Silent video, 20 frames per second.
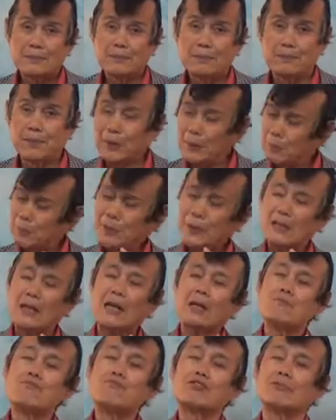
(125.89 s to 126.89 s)

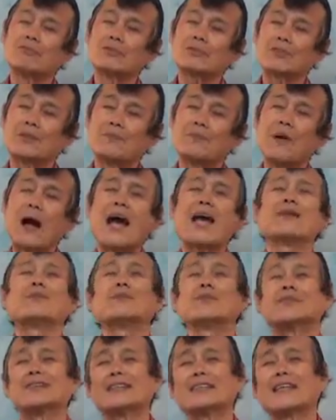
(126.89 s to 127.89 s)
Biblical book, the
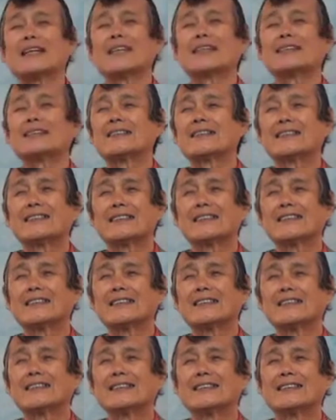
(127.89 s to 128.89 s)
Bible says,
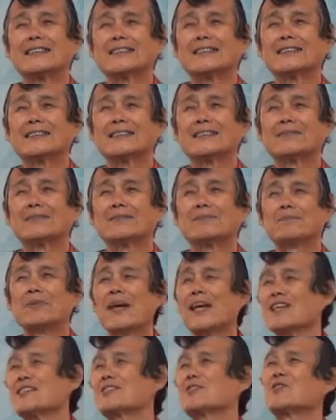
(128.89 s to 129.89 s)

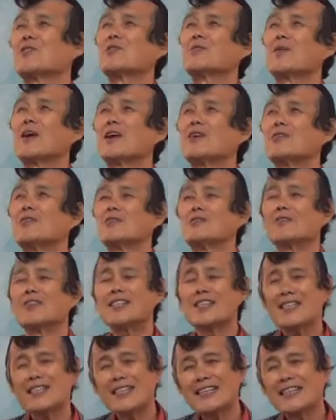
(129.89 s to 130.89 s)
Passover, we
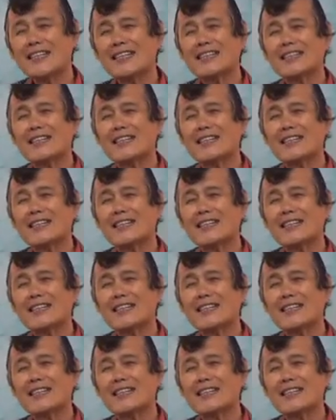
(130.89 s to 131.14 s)
see.